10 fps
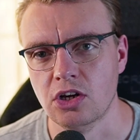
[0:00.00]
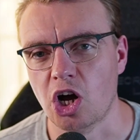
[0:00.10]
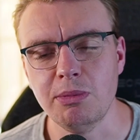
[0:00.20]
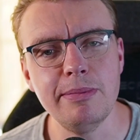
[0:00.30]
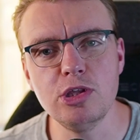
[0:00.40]

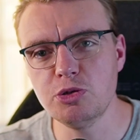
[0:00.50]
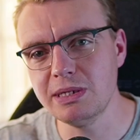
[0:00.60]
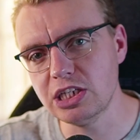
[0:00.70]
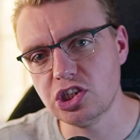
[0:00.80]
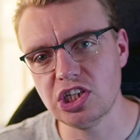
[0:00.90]
Or maybe there's
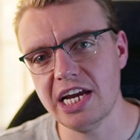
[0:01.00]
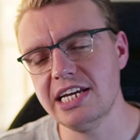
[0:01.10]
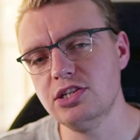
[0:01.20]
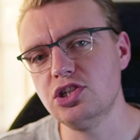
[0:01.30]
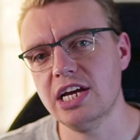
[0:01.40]
been a
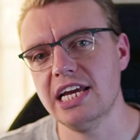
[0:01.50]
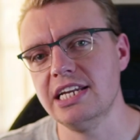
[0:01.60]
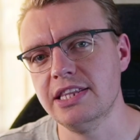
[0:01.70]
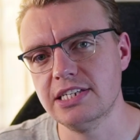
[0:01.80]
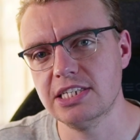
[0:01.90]
change
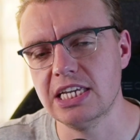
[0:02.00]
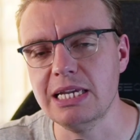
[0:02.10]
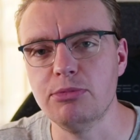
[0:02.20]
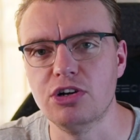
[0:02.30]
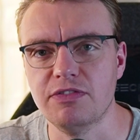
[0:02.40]
in the
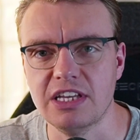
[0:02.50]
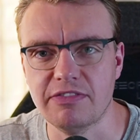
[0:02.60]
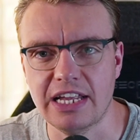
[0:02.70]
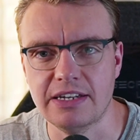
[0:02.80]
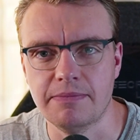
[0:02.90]
schema of the
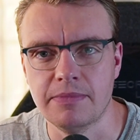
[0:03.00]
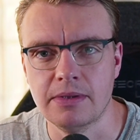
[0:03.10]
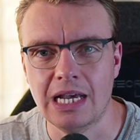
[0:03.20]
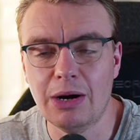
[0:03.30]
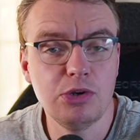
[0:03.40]
event.
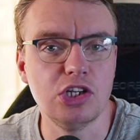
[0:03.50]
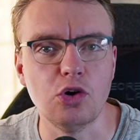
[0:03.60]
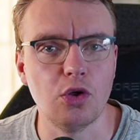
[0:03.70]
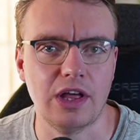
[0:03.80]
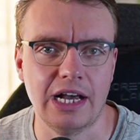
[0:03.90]
How do you
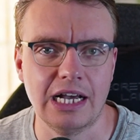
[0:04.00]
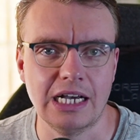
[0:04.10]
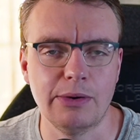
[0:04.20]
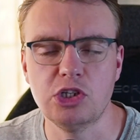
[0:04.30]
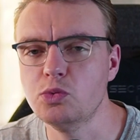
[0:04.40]
know that?
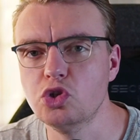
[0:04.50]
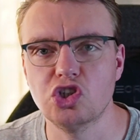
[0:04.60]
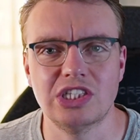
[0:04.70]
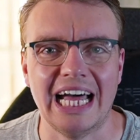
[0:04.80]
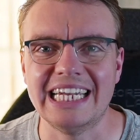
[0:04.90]
How do you
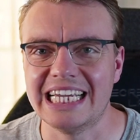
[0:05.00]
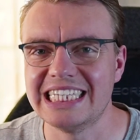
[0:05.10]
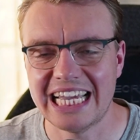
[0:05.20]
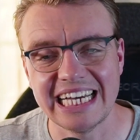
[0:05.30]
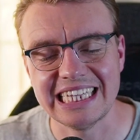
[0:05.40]
understand
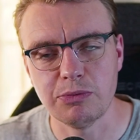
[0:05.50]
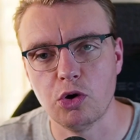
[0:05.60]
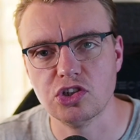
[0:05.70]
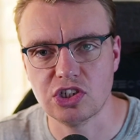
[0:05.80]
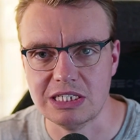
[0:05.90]
exactly
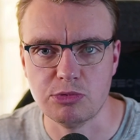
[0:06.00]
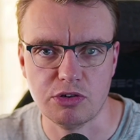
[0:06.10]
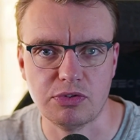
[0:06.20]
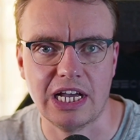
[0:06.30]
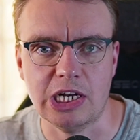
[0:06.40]
what schemas
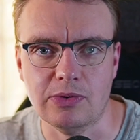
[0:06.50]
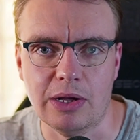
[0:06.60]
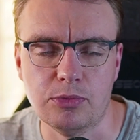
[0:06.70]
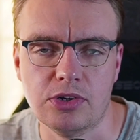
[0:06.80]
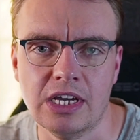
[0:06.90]
are flying around?